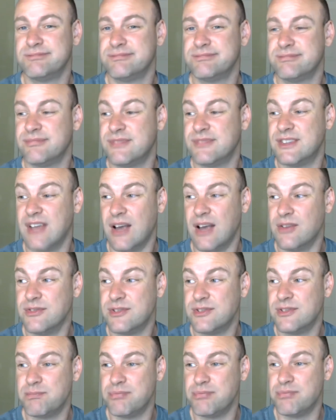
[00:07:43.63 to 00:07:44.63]

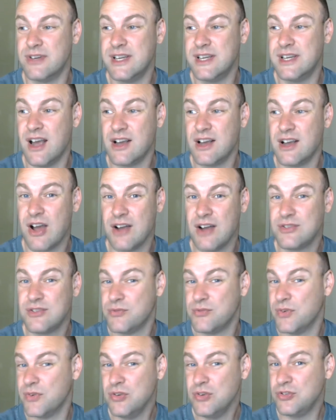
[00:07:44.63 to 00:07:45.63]
Sounds pretty
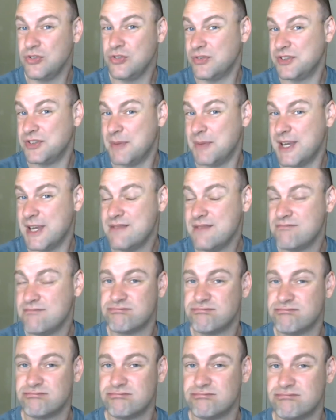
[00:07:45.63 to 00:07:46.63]
uncontroversial to me.
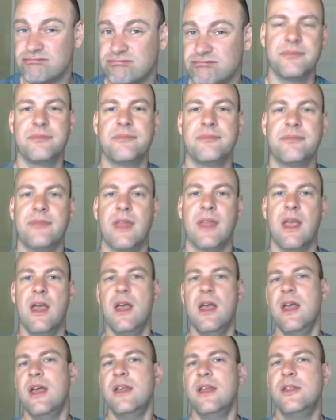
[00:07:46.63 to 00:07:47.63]

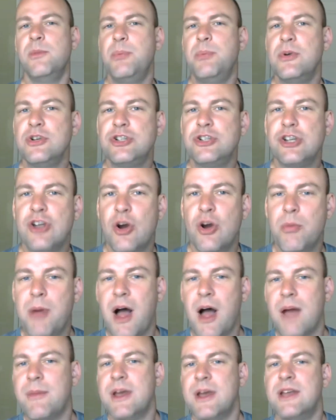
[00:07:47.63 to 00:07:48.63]
The Bush and
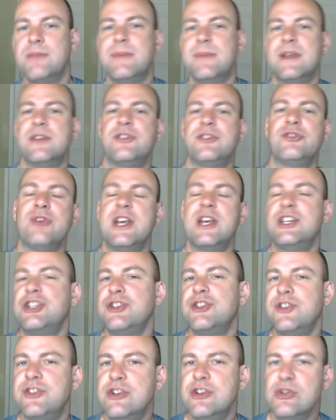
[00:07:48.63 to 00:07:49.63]
Obama
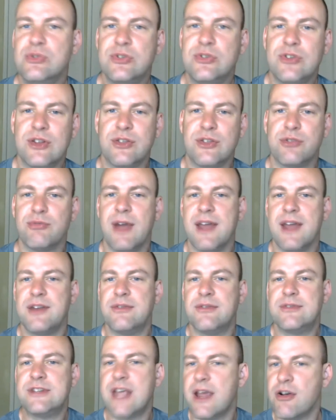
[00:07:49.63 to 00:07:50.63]
administrations used the threat
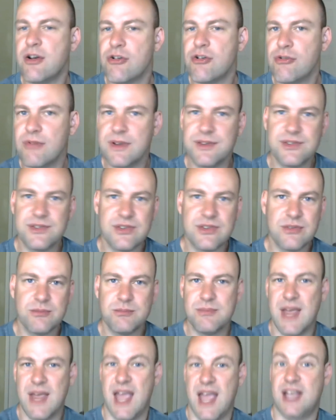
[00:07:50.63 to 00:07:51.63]
of
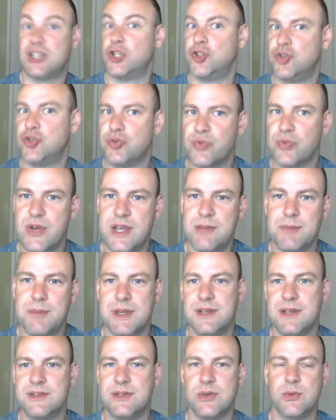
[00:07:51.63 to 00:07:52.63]
terrorism,
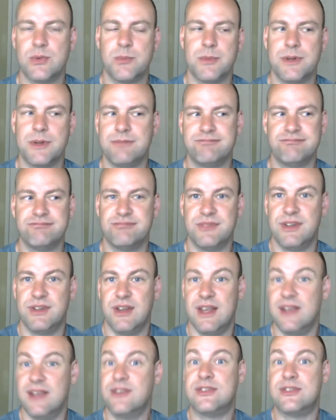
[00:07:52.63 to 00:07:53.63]
extremism, and
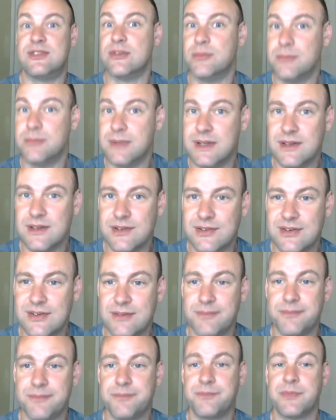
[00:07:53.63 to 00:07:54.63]

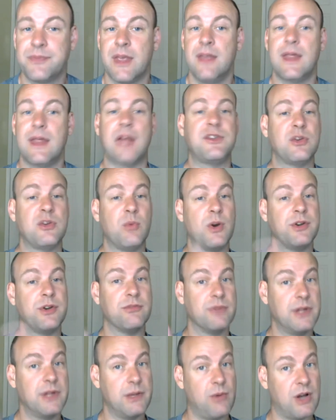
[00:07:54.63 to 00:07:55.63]
ism-ism. That's the one to
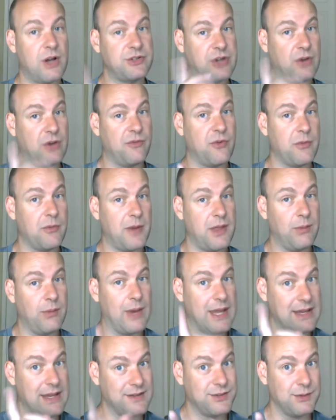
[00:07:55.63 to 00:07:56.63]
really watch out for, by the way,
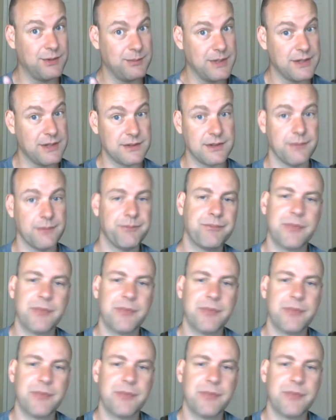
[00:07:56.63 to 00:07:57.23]
ism-ism.